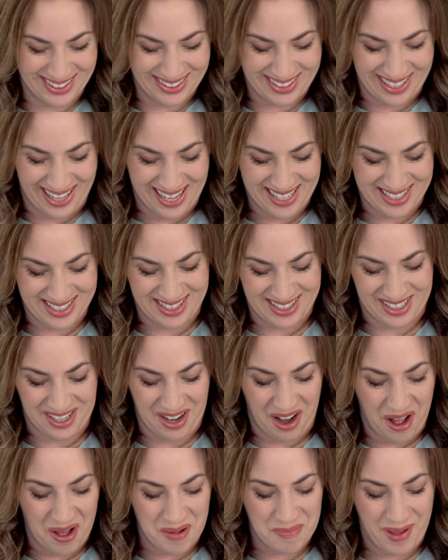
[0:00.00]
you guys, they're
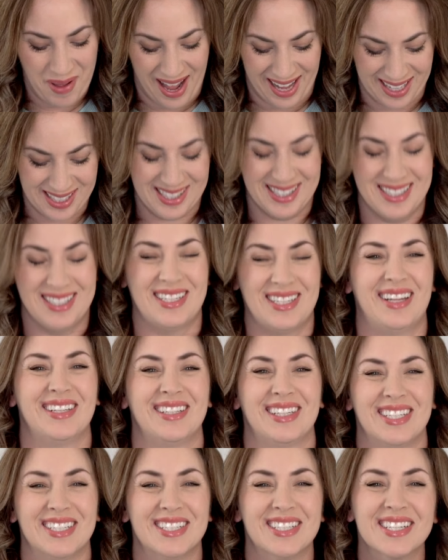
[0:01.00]
all pastel
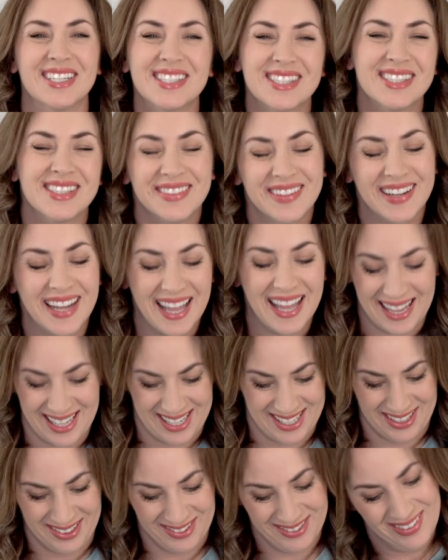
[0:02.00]
just the way I
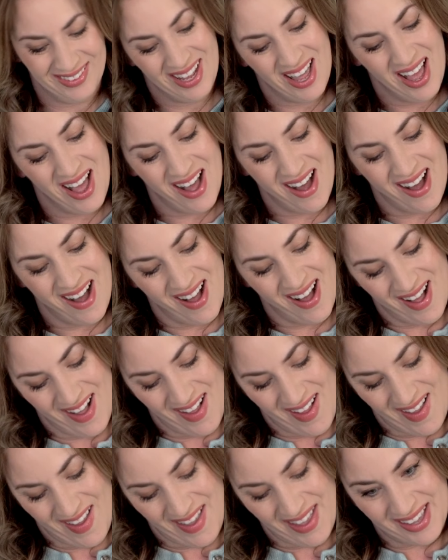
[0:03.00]
love.
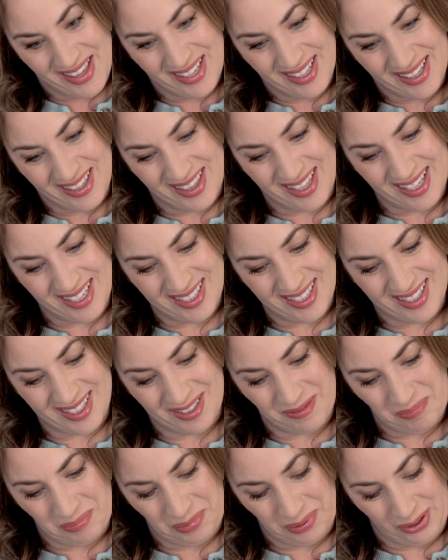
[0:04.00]

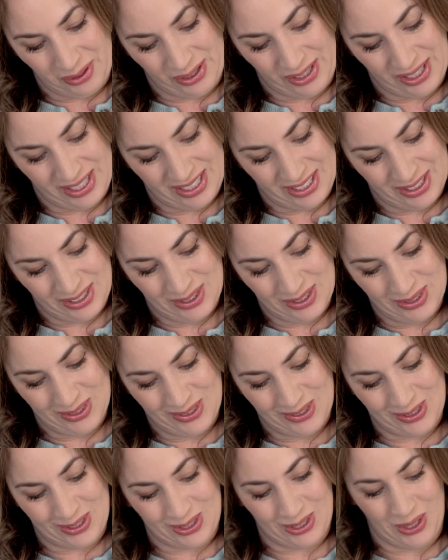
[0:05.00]
This print is
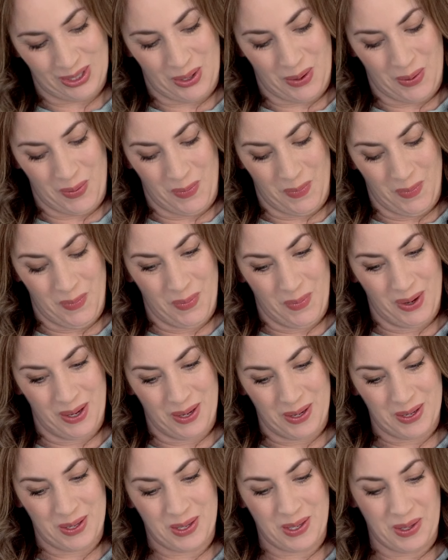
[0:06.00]
so
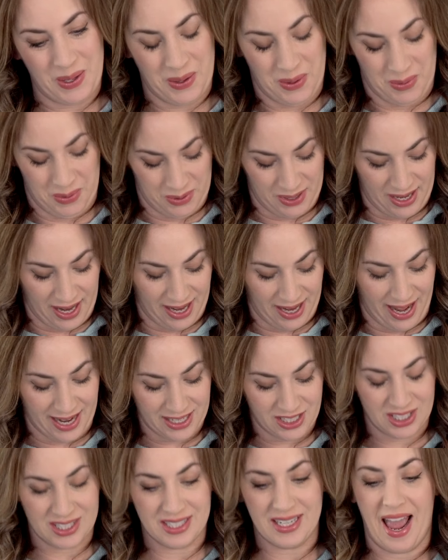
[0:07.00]
cute and I
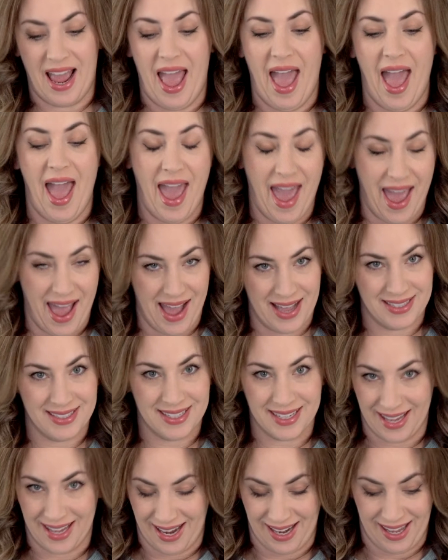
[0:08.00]
just had
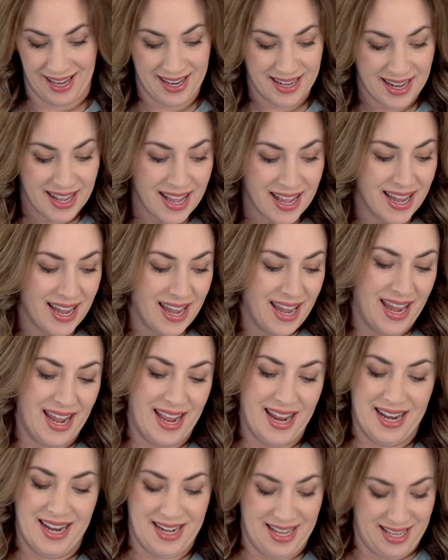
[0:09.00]
to get it
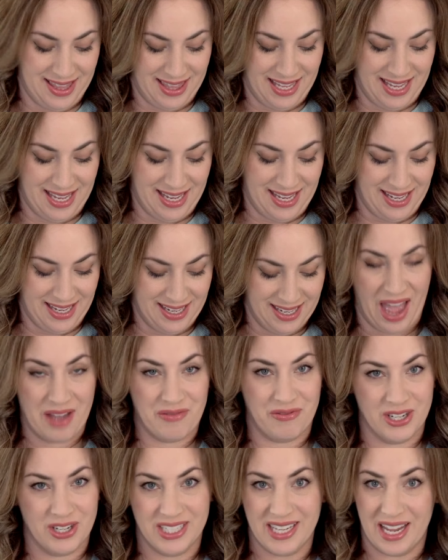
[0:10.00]
in the
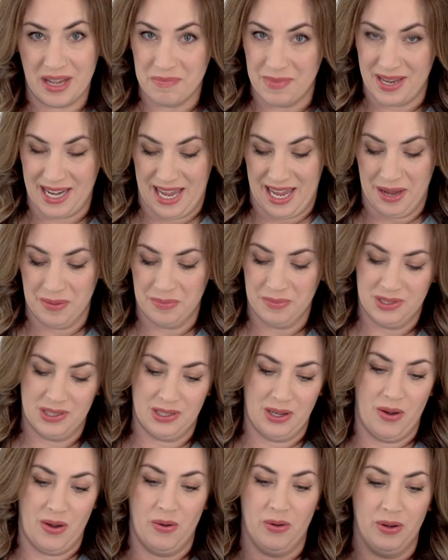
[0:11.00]
Everyday Mini.
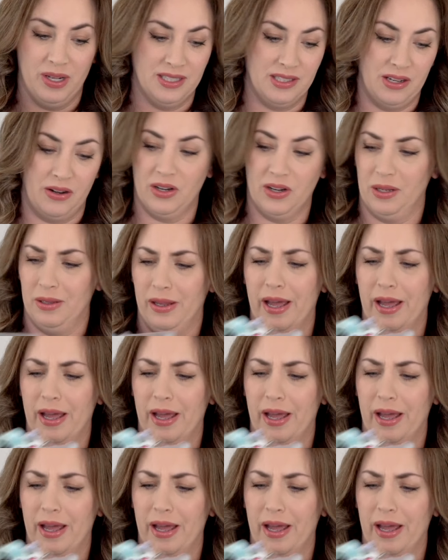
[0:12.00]
So it's already